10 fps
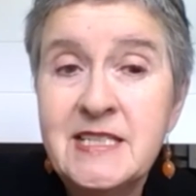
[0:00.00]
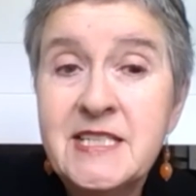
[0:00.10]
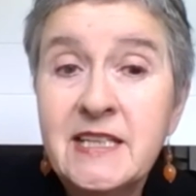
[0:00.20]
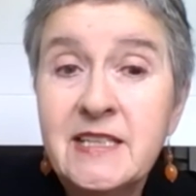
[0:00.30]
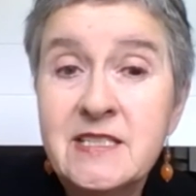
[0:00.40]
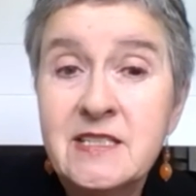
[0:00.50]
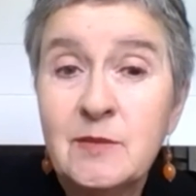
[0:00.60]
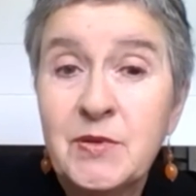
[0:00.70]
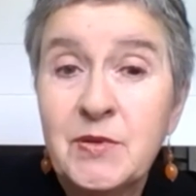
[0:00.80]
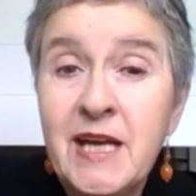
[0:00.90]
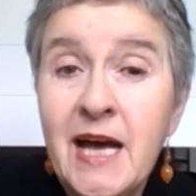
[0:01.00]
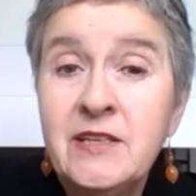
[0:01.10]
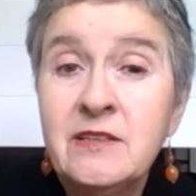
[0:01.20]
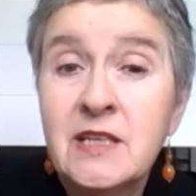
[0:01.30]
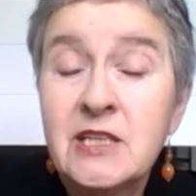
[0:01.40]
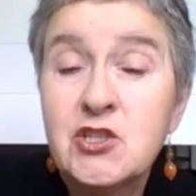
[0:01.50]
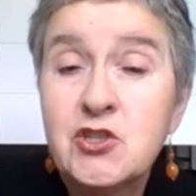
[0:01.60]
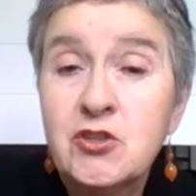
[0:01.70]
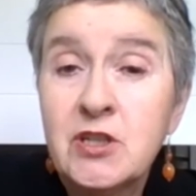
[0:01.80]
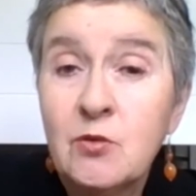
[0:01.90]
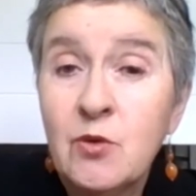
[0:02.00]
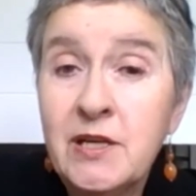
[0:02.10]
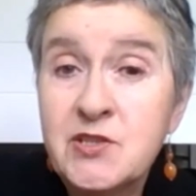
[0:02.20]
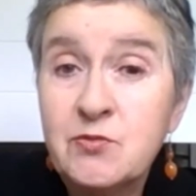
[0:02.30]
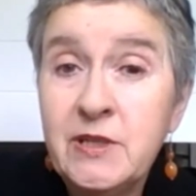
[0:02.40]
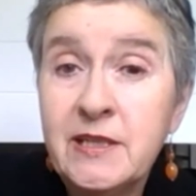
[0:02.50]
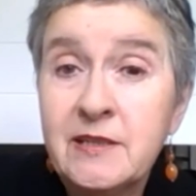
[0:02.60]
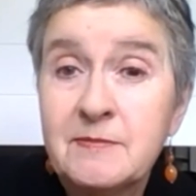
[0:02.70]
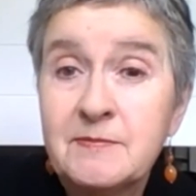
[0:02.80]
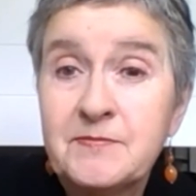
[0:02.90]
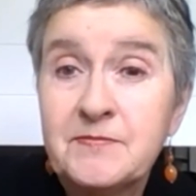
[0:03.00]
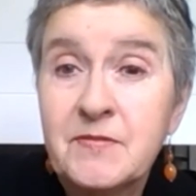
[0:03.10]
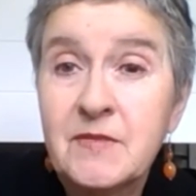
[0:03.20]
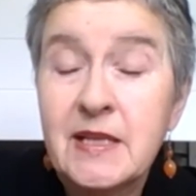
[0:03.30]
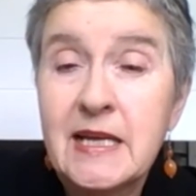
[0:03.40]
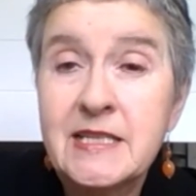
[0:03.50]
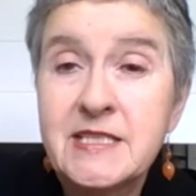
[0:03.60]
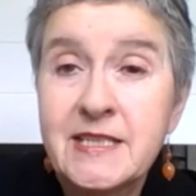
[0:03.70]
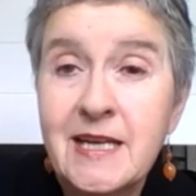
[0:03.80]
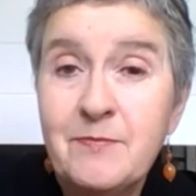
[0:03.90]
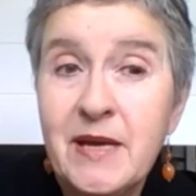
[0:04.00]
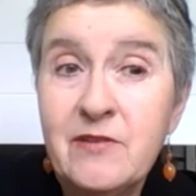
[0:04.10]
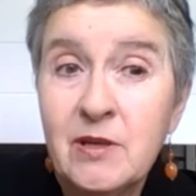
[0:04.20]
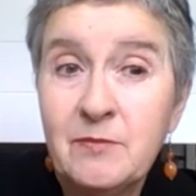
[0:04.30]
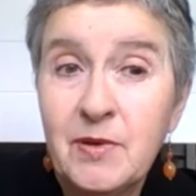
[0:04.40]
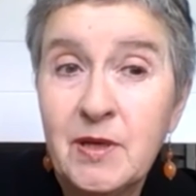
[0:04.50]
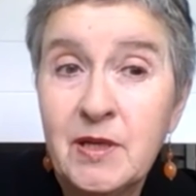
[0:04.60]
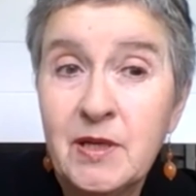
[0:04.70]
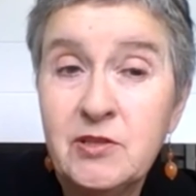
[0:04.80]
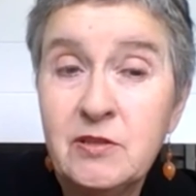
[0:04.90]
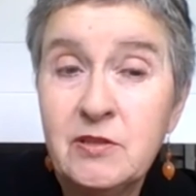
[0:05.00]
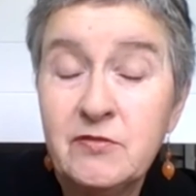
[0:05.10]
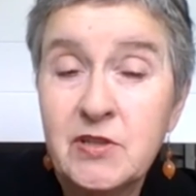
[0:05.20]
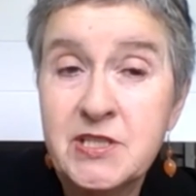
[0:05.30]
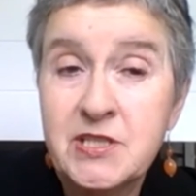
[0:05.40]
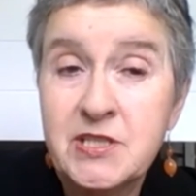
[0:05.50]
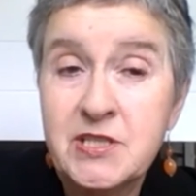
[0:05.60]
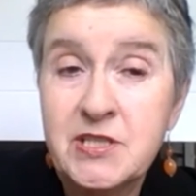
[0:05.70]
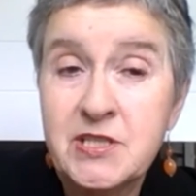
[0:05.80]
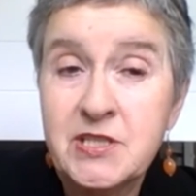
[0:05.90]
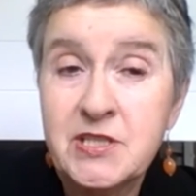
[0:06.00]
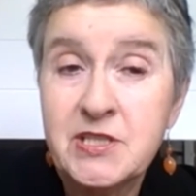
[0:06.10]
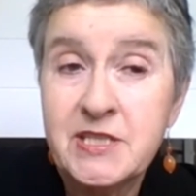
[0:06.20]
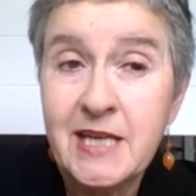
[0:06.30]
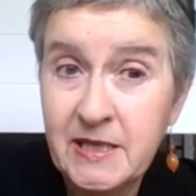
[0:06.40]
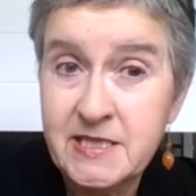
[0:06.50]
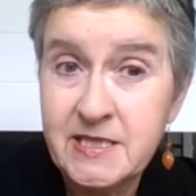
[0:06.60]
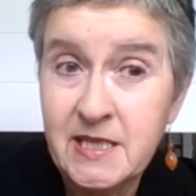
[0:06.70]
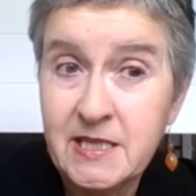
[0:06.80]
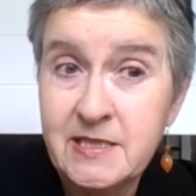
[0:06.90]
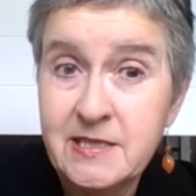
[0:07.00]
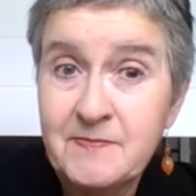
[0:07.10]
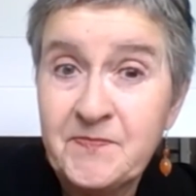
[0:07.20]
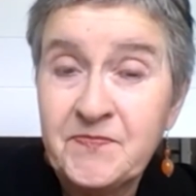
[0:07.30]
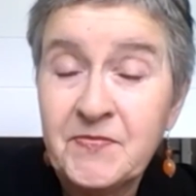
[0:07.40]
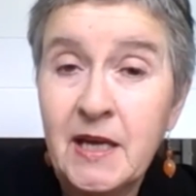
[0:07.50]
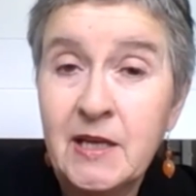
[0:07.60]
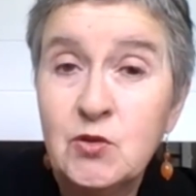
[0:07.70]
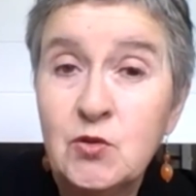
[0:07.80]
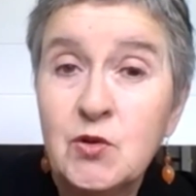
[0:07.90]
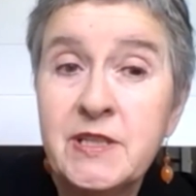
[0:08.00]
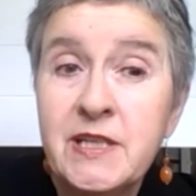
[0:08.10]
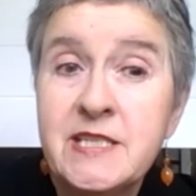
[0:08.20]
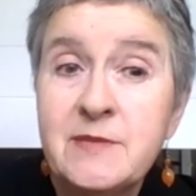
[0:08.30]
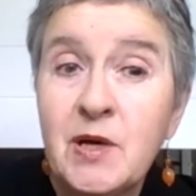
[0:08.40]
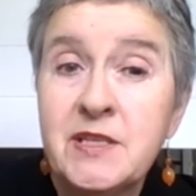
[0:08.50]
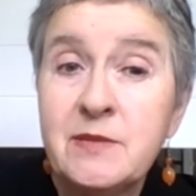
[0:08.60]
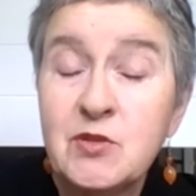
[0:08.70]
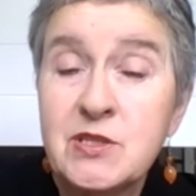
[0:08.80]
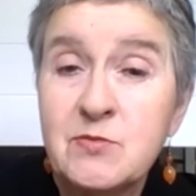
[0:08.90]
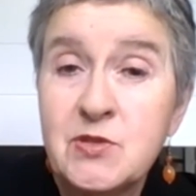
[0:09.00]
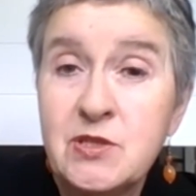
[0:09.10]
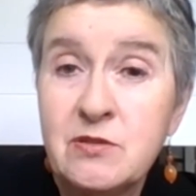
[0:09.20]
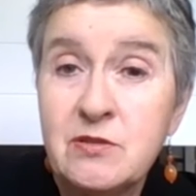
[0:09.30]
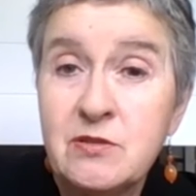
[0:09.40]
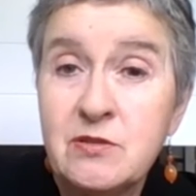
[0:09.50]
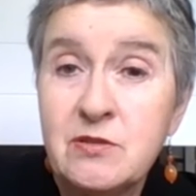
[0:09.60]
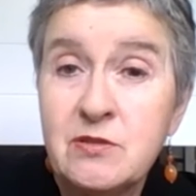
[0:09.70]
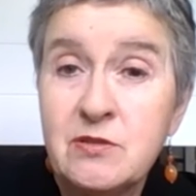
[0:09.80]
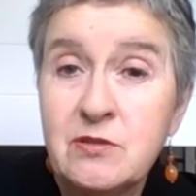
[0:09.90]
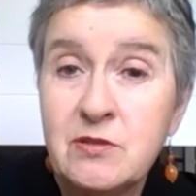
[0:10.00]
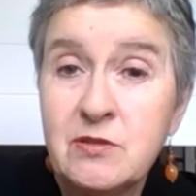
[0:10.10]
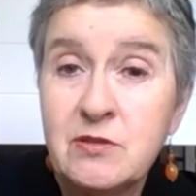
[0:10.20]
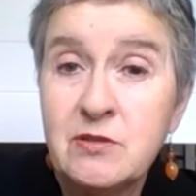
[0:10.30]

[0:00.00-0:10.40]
Let's take an example, the annual Ashura Awareness Week. That's a campaign run by University APSOCs, the Al-Lord Bates Societies, and coordinated by the Muslim Student Council,